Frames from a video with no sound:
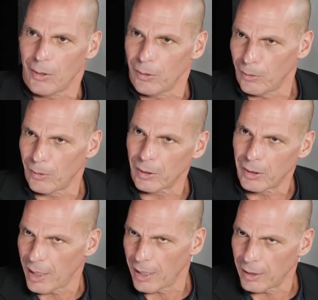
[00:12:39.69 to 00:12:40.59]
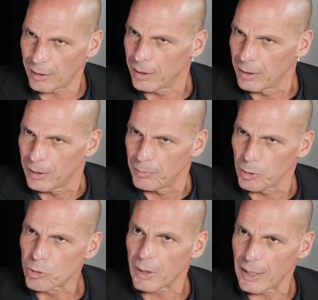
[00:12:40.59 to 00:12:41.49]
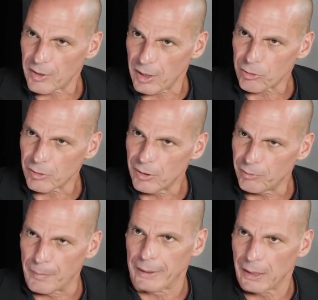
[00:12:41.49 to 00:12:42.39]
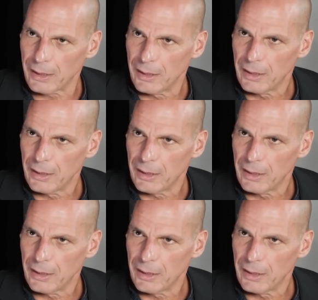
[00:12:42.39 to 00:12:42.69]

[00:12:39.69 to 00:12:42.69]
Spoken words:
or a mutualization of money